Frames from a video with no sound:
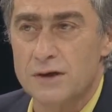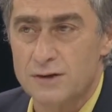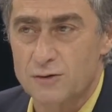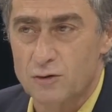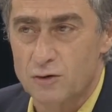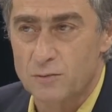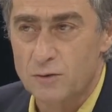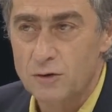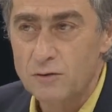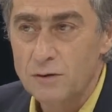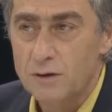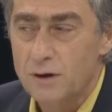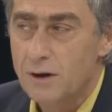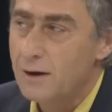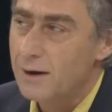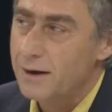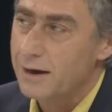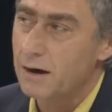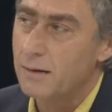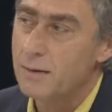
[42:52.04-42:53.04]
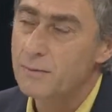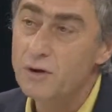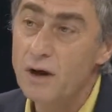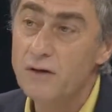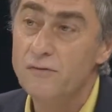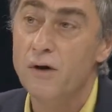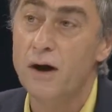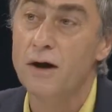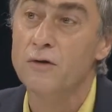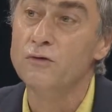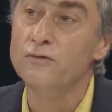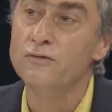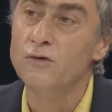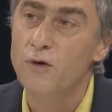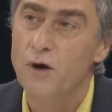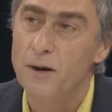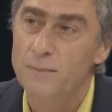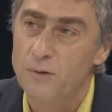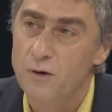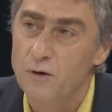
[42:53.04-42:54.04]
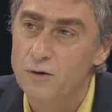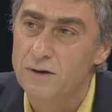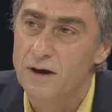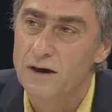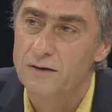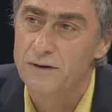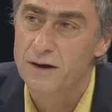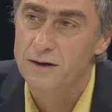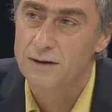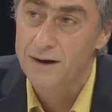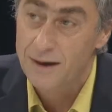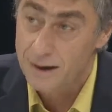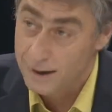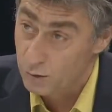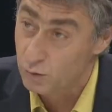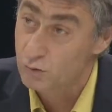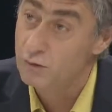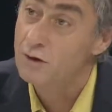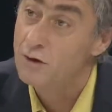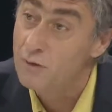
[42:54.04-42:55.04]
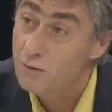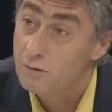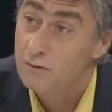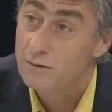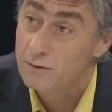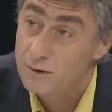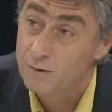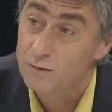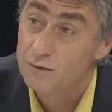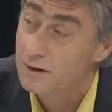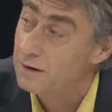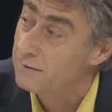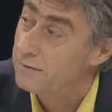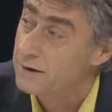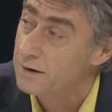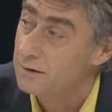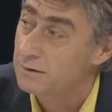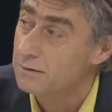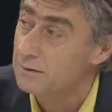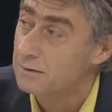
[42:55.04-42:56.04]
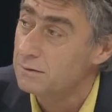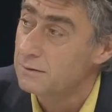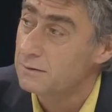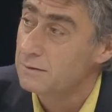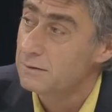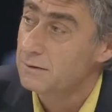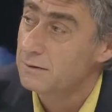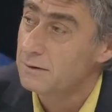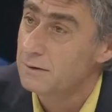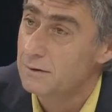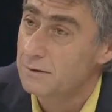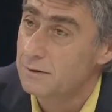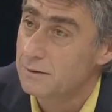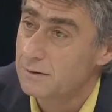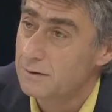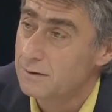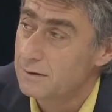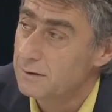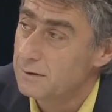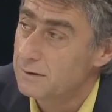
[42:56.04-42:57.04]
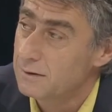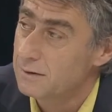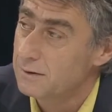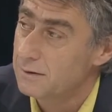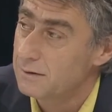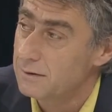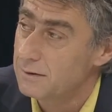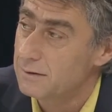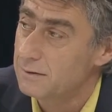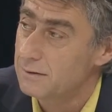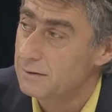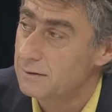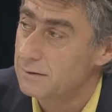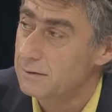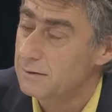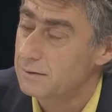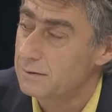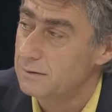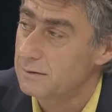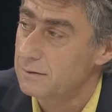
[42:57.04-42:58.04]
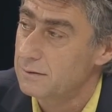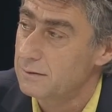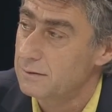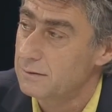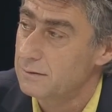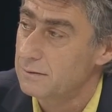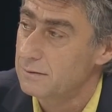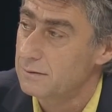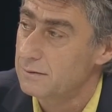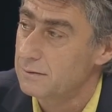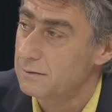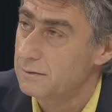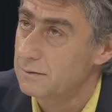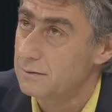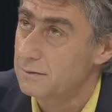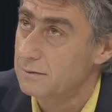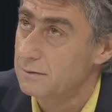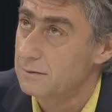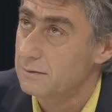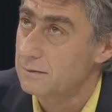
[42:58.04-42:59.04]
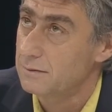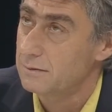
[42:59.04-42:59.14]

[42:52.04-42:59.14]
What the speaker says: You have to appropriate new instruments. Now, of course, we have to have a new relation with work and to the time related to work. I would say